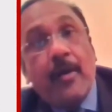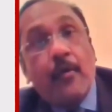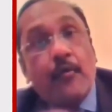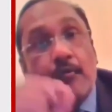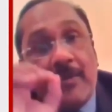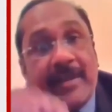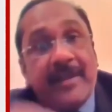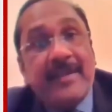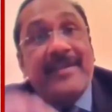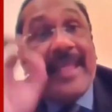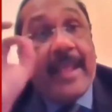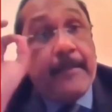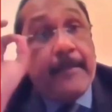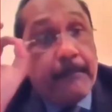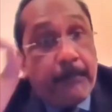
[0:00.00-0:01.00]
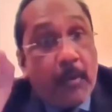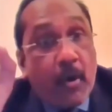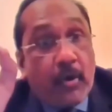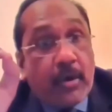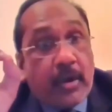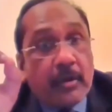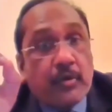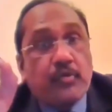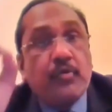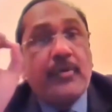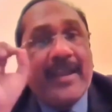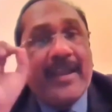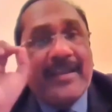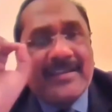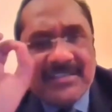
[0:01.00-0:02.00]
read a book to
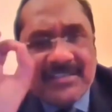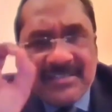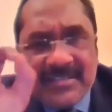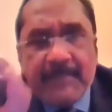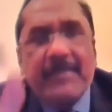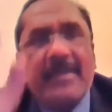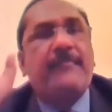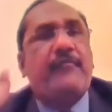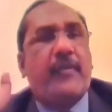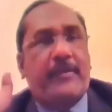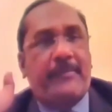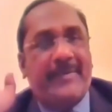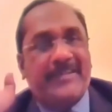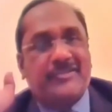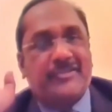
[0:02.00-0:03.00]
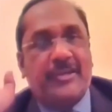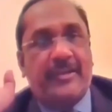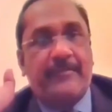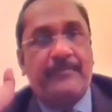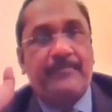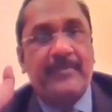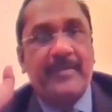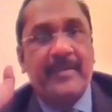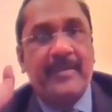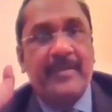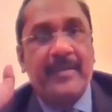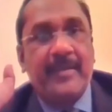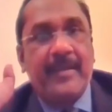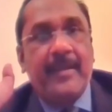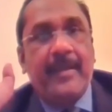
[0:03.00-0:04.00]
get some information.
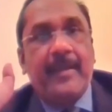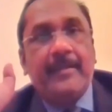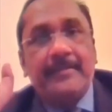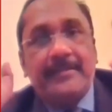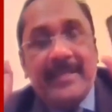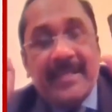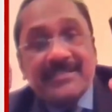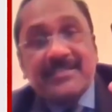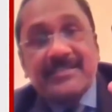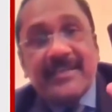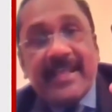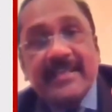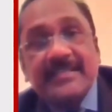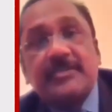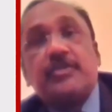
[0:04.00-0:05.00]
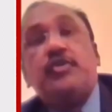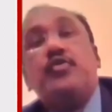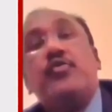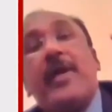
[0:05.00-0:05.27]
These days you